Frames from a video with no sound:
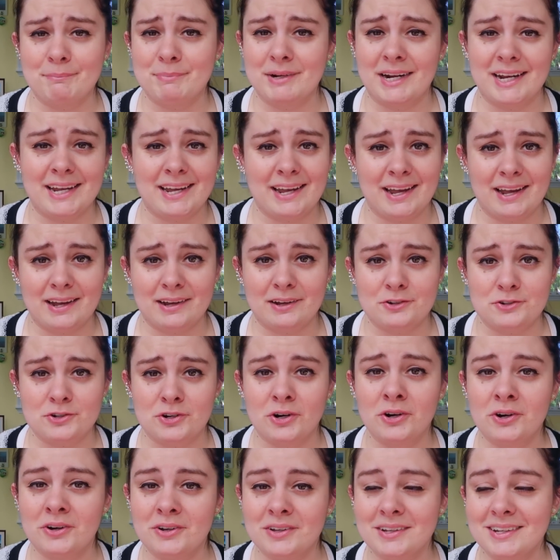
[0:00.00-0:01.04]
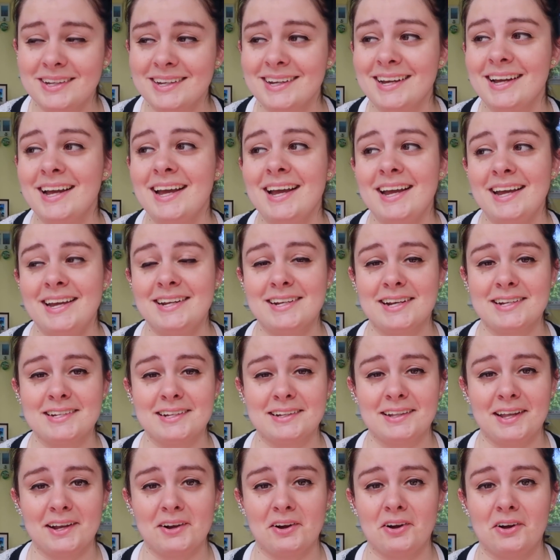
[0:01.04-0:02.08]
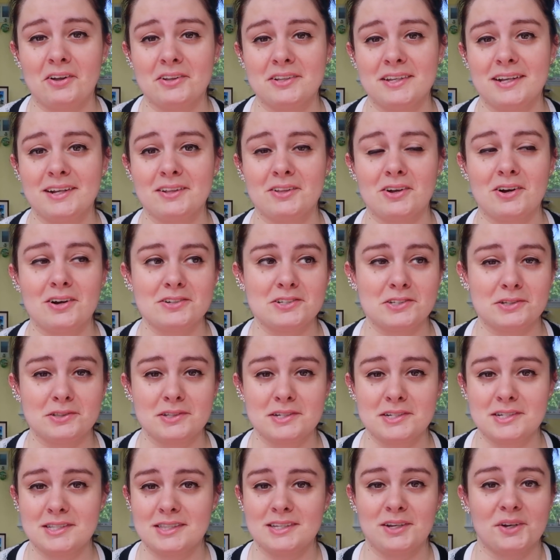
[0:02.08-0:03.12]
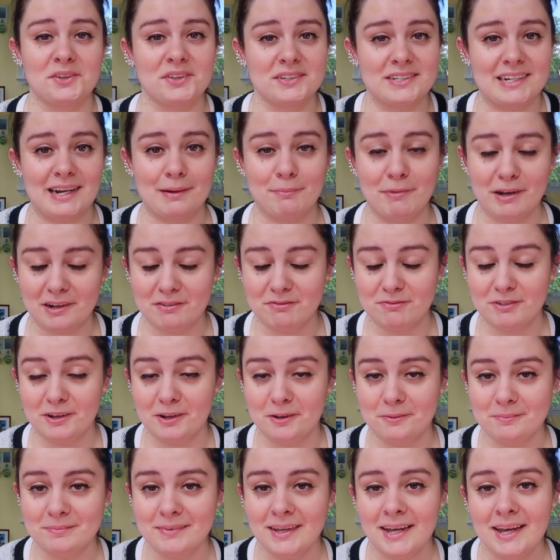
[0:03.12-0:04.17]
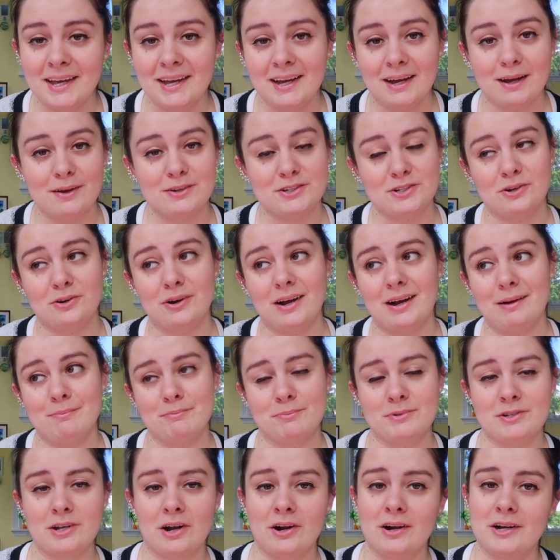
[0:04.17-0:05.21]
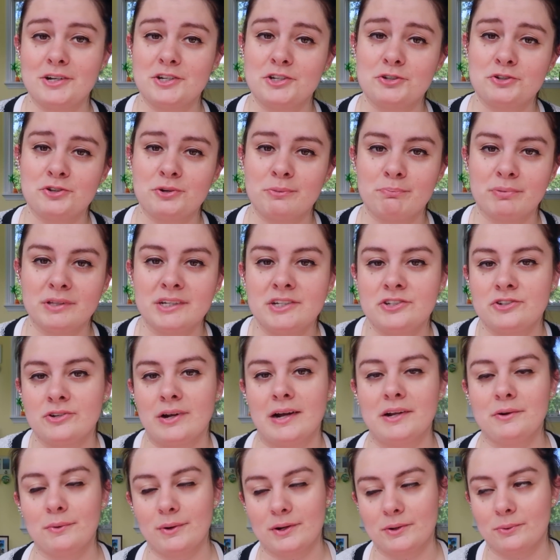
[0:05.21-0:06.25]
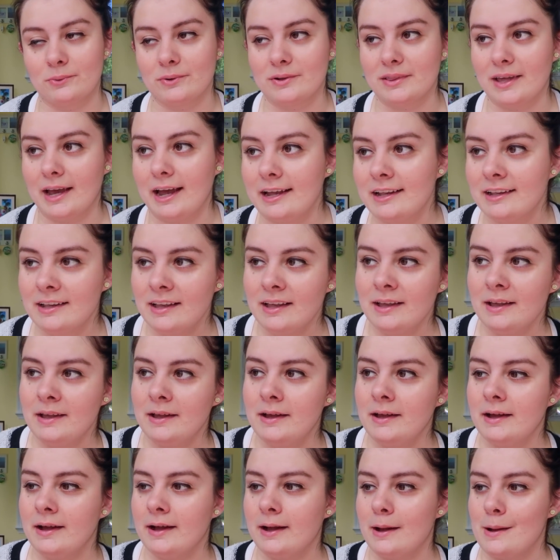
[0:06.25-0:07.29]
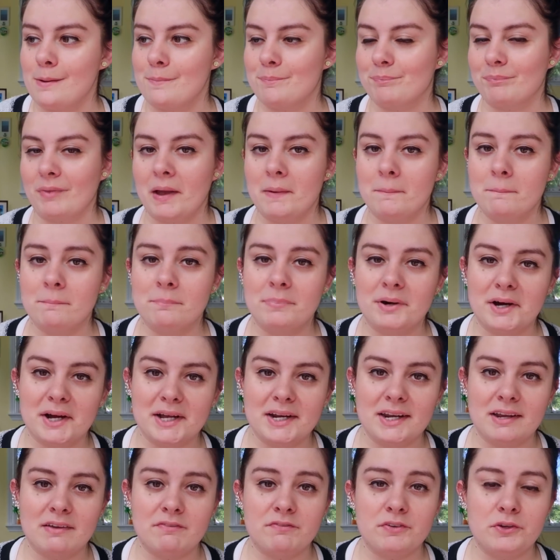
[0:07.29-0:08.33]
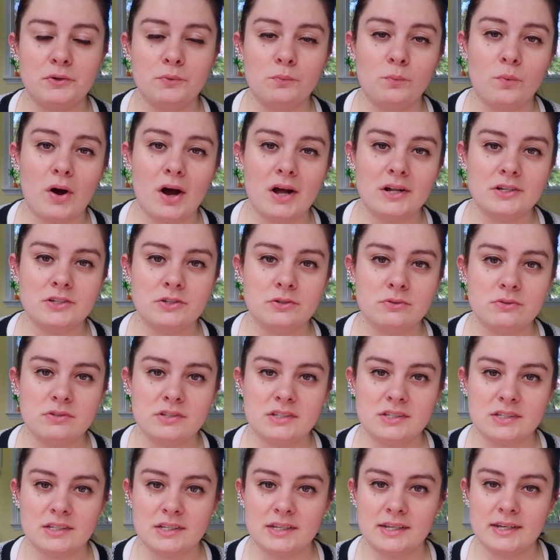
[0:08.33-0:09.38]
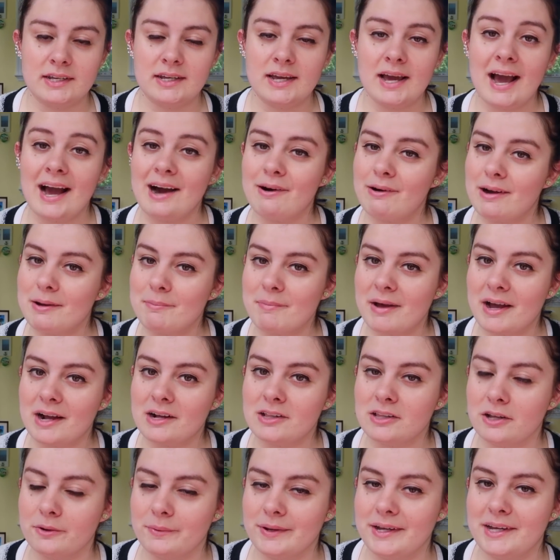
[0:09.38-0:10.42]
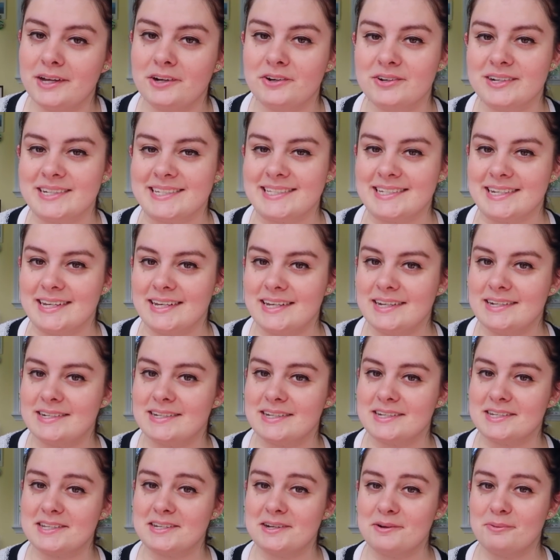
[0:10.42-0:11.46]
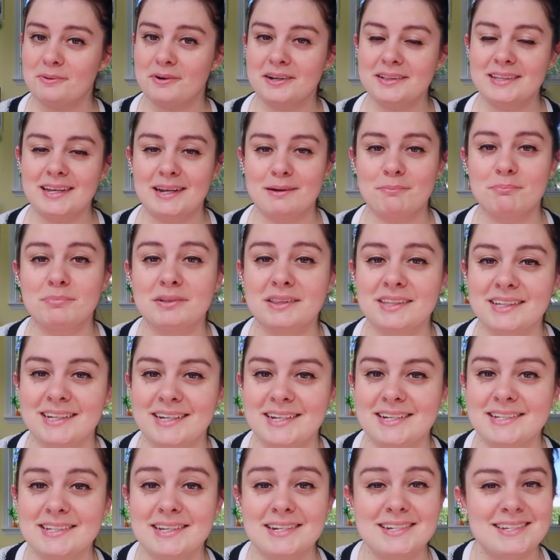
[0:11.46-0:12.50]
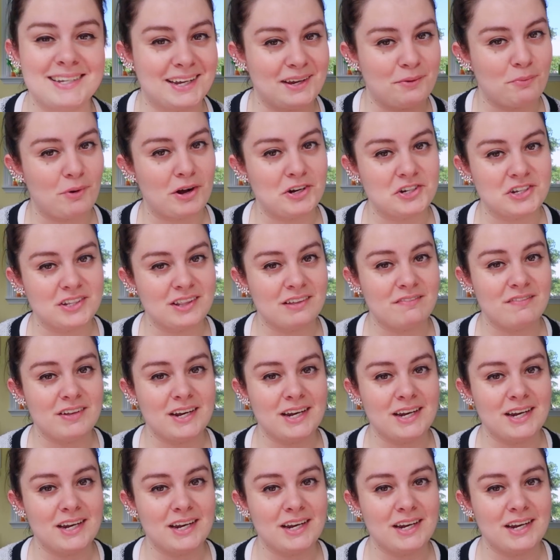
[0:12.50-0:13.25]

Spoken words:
but I can't control. He does it like all day long, so this is the only time I could film. So I'm sorry, just please try to ignore that. But if you want to see how I met Chloe and Christy in Disney World, then please continue watching the